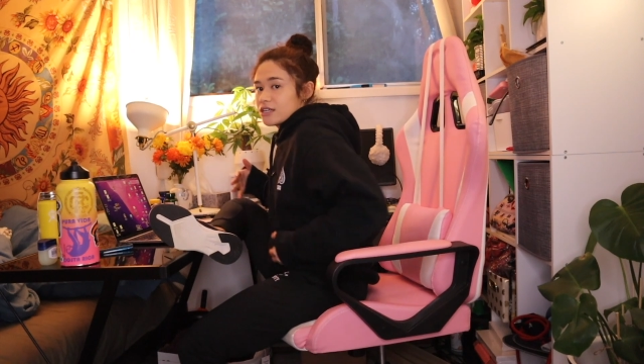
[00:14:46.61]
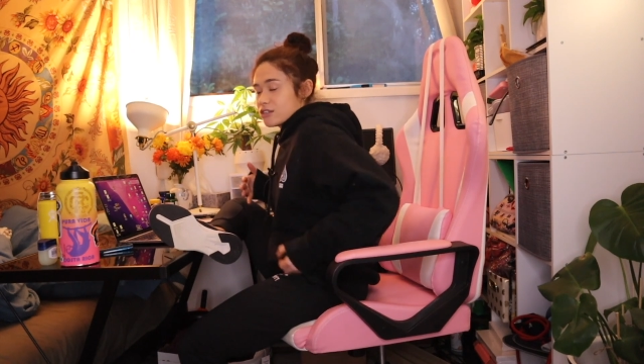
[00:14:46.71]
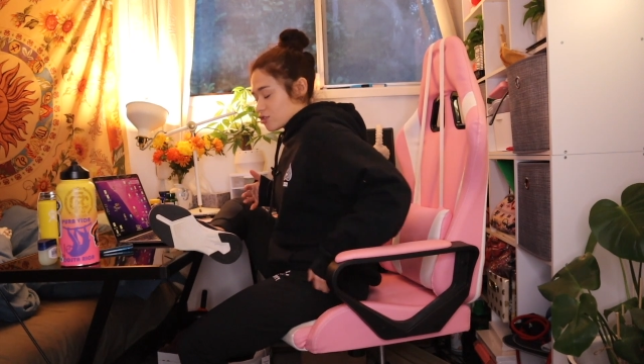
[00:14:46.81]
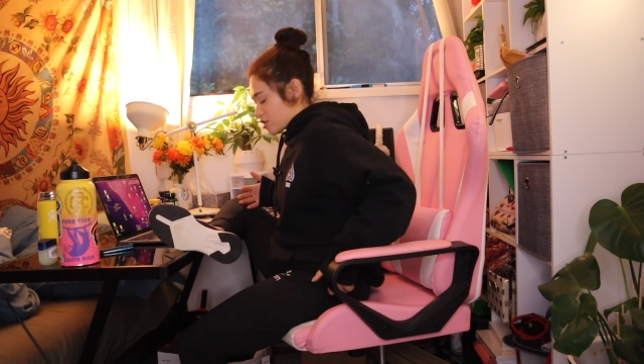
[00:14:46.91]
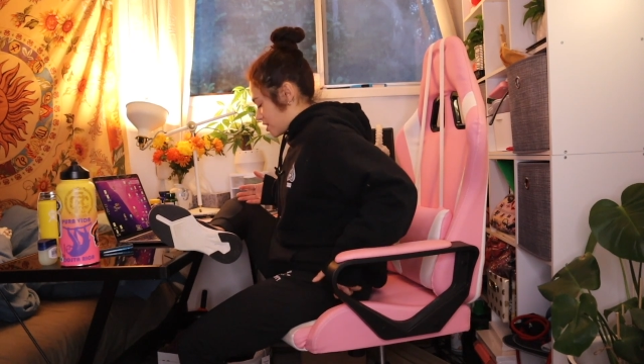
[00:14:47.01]

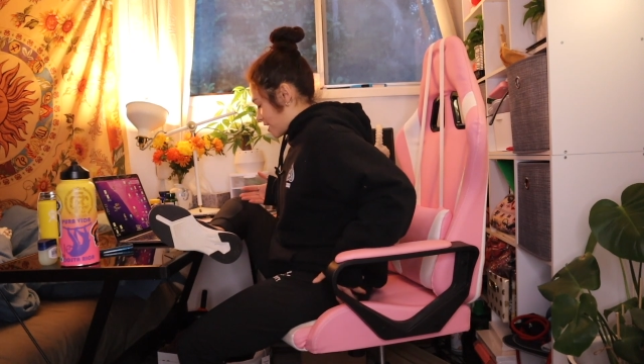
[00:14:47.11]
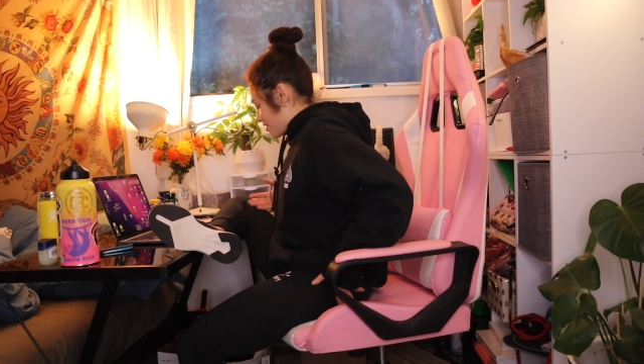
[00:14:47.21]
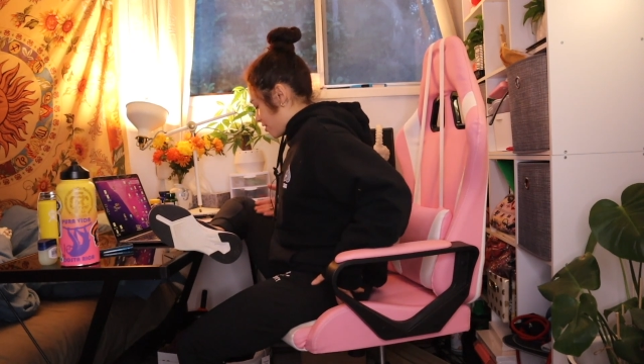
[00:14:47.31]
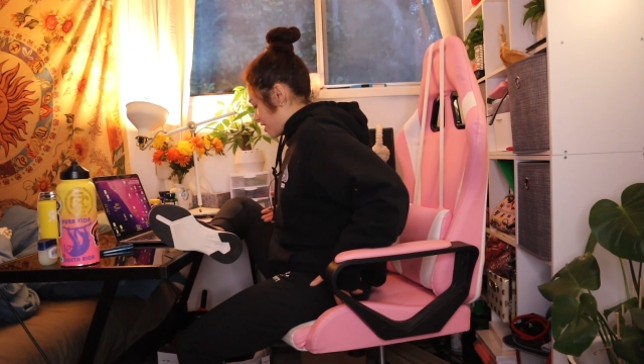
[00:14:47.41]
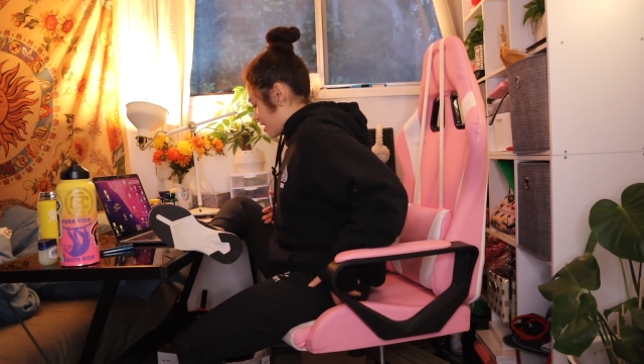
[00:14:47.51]
stretching
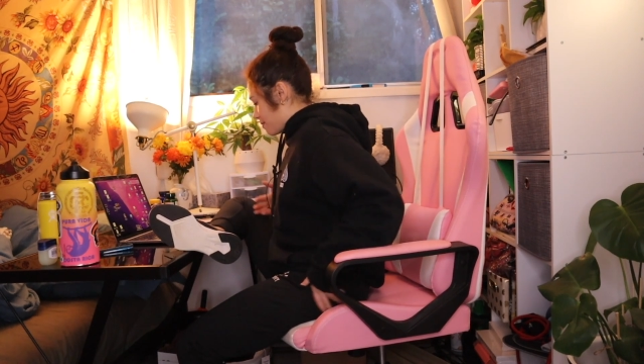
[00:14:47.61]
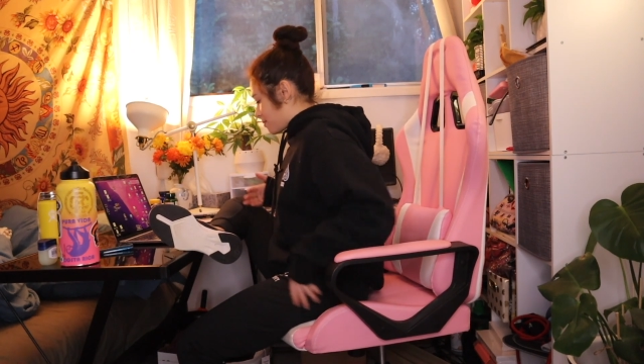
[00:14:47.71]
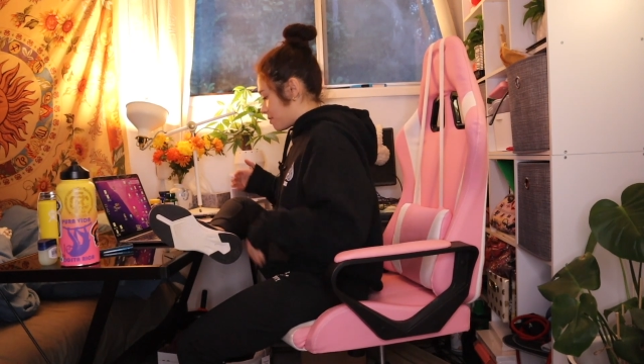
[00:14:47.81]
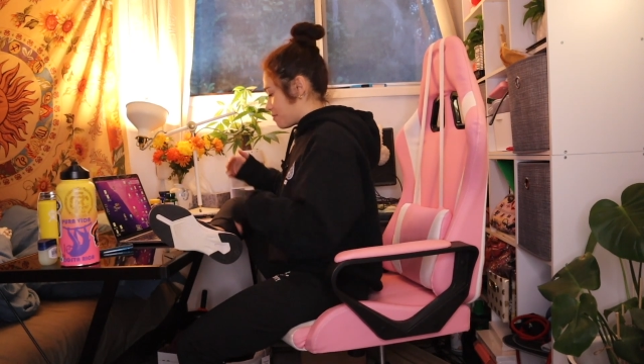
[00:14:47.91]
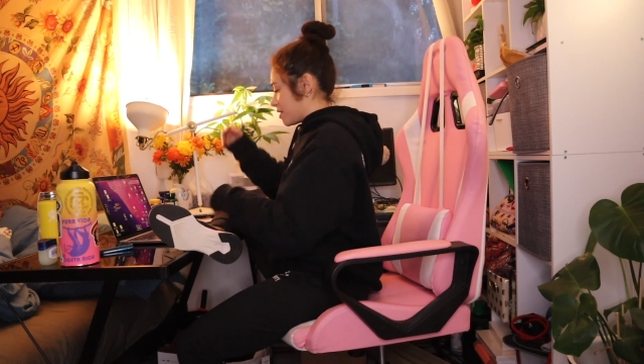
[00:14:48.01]
out your hip,
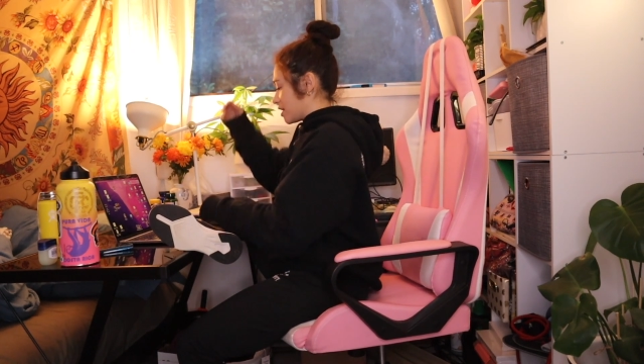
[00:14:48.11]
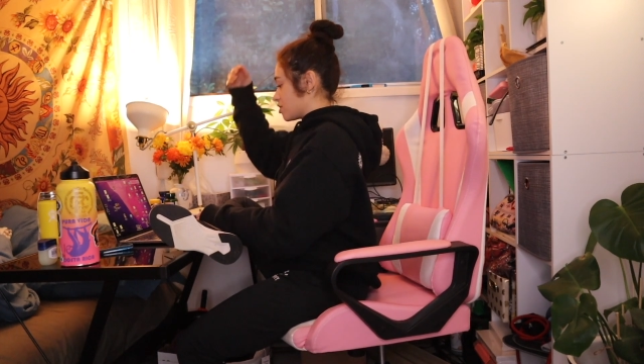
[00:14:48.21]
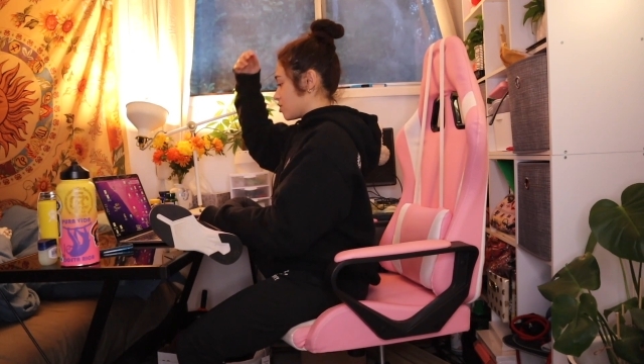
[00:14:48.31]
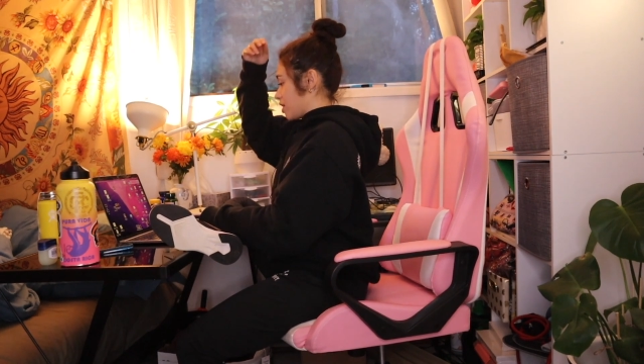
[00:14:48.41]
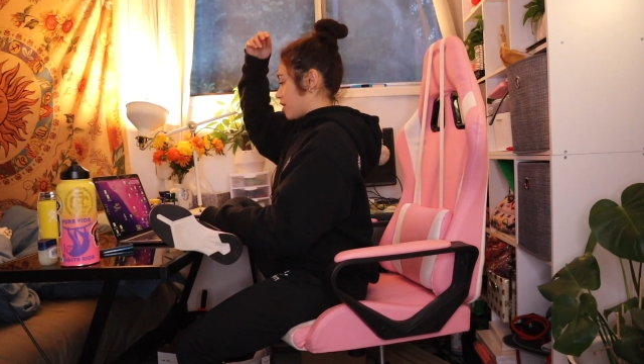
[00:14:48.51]
making
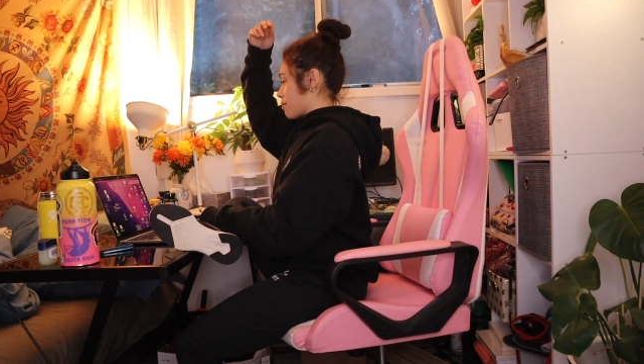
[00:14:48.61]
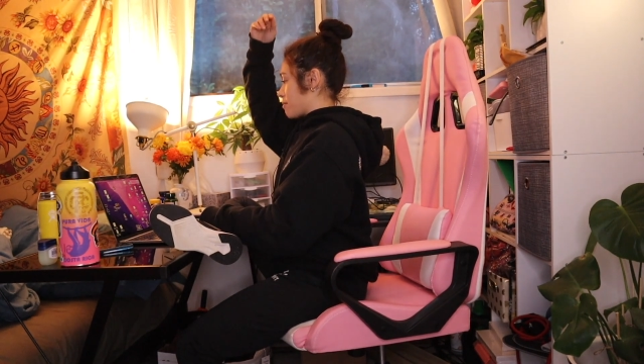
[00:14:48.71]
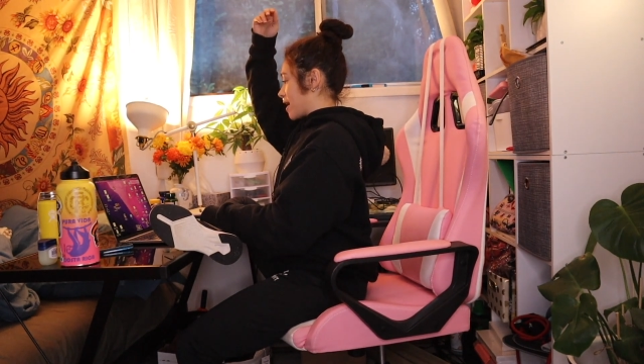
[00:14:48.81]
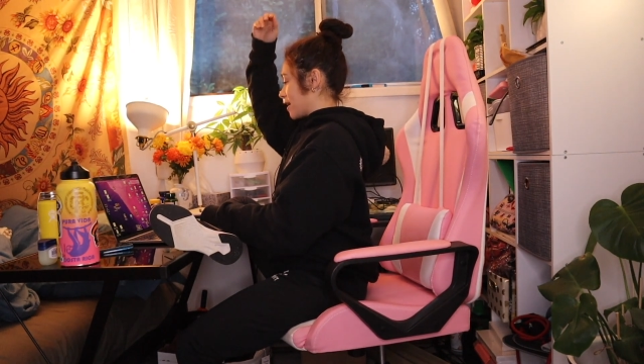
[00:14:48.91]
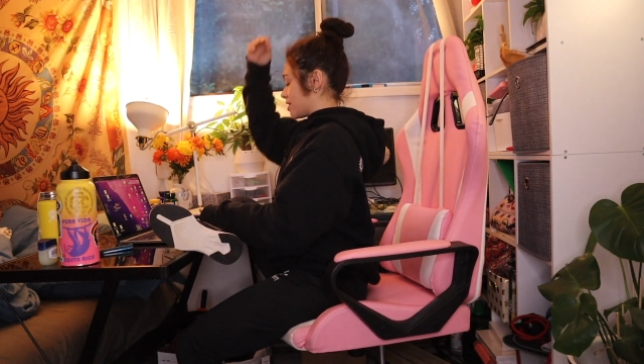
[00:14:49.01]
sure that your
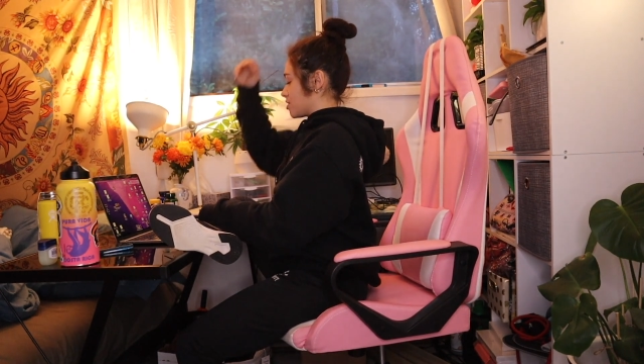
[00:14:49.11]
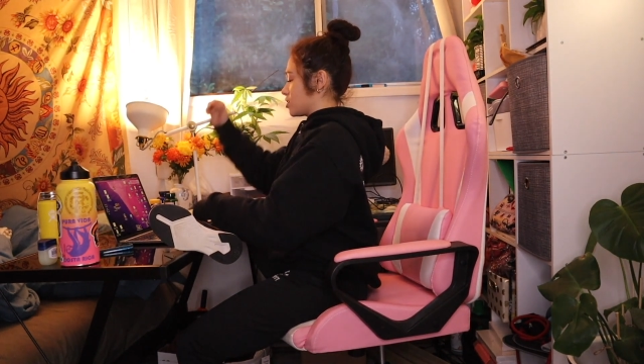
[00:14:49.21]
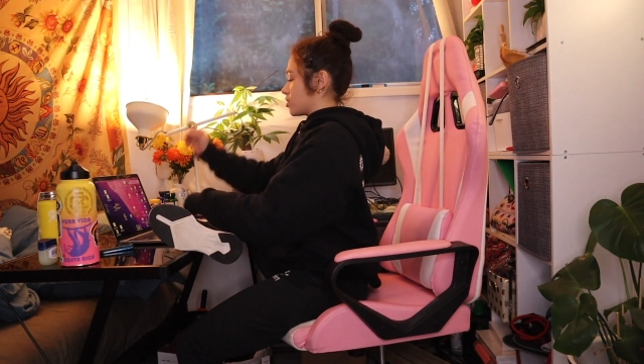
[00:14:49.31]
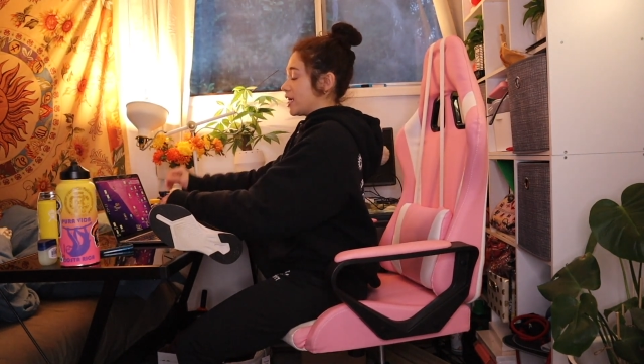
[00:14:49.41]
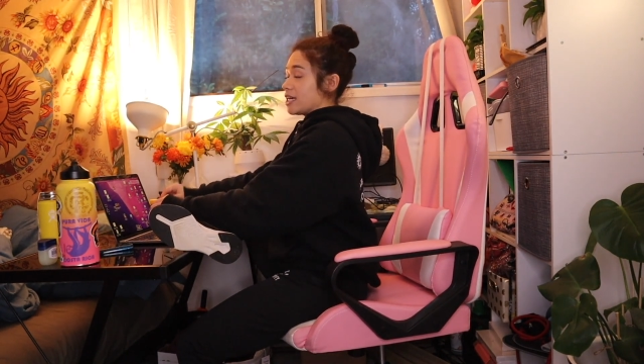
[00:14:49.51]
back is
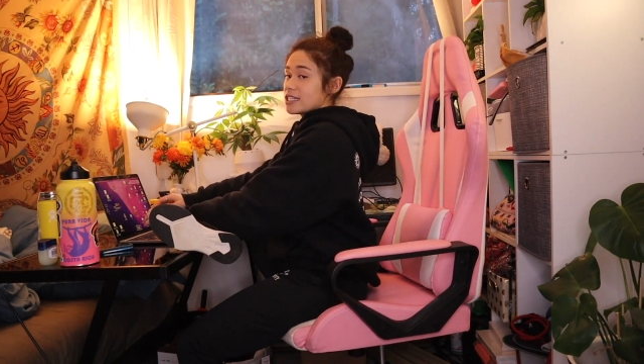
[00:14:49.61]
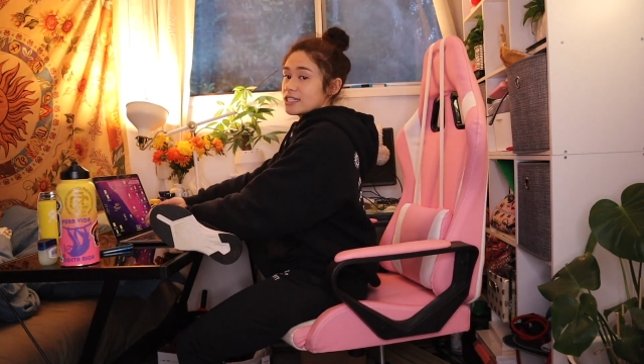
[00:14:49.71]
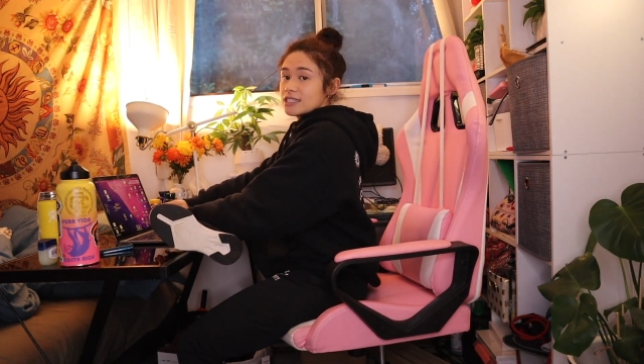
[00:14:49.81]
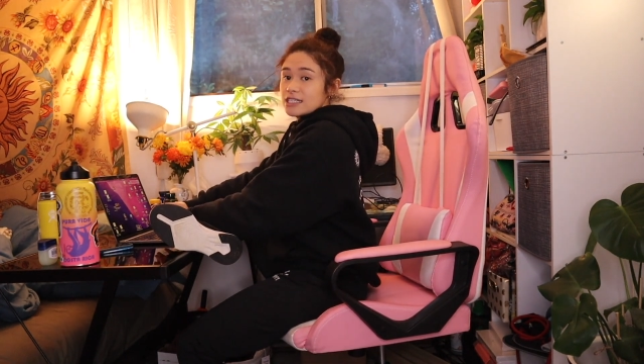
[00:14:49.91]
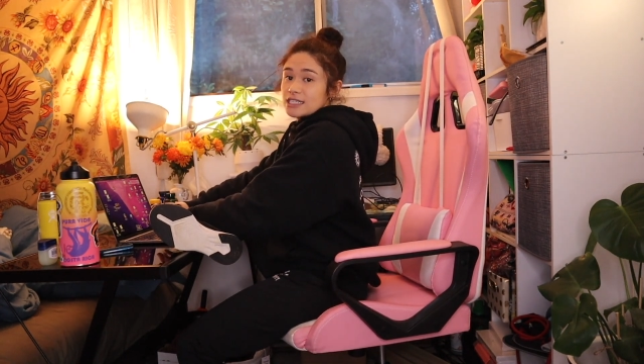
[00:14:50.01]
straight.
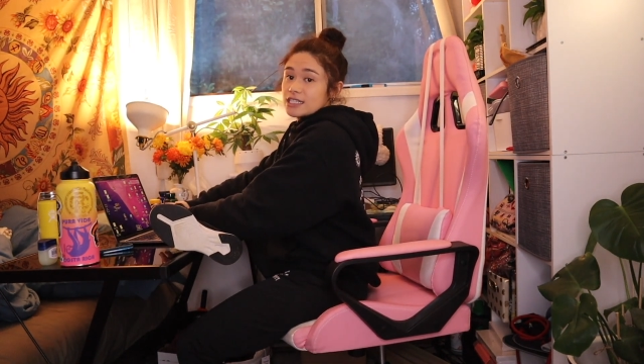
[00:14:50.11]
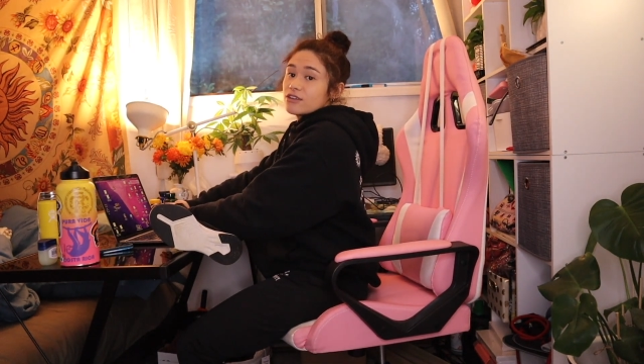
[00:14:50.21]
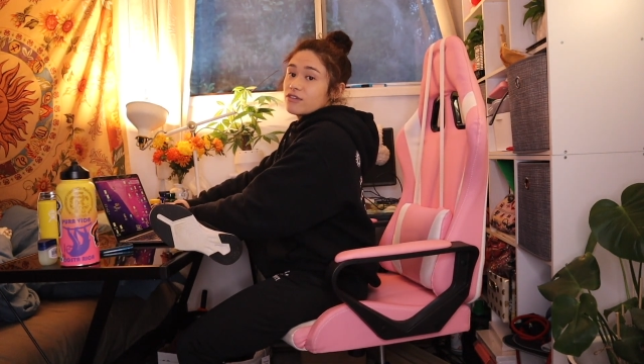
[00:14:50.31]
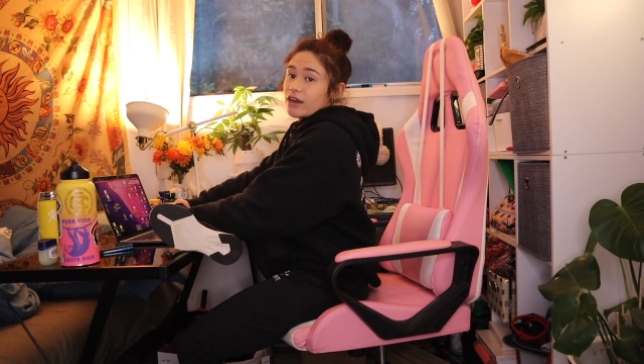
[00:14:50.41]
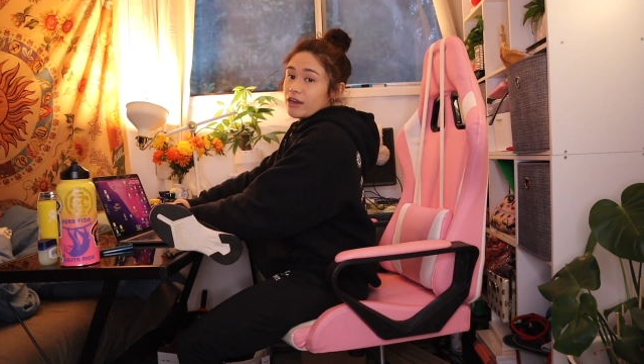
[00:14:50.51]

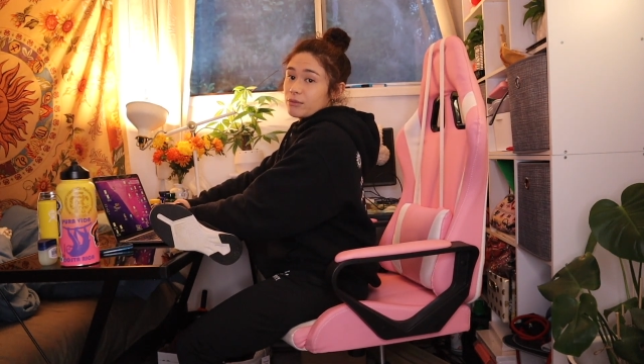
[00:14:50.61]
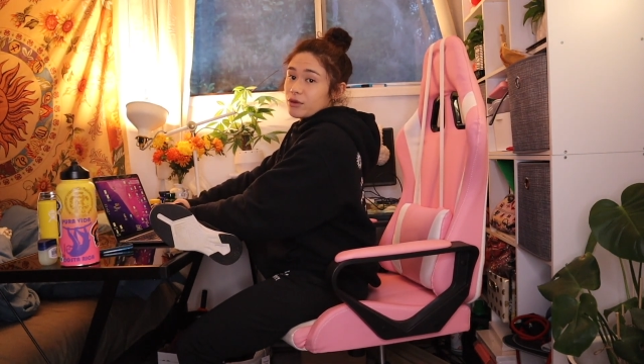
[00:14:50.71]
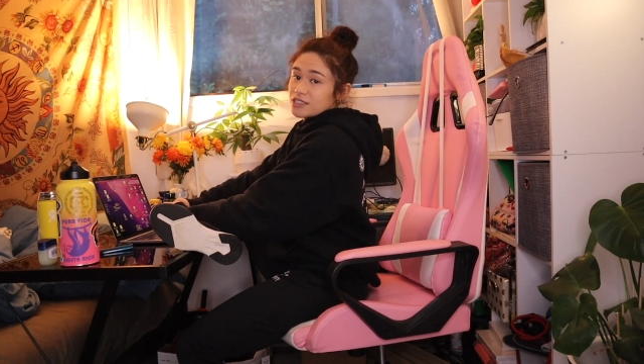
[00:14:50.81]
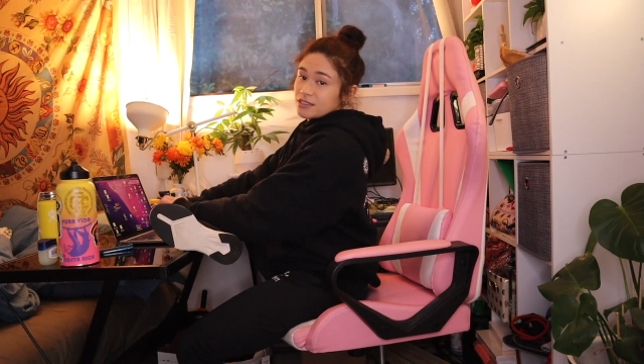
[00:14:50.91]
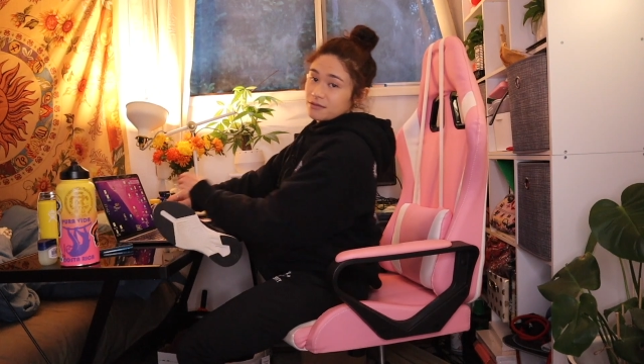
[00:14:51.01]
It's very
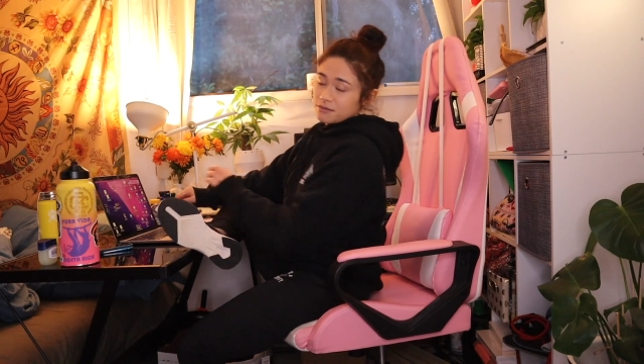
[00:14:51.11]
important.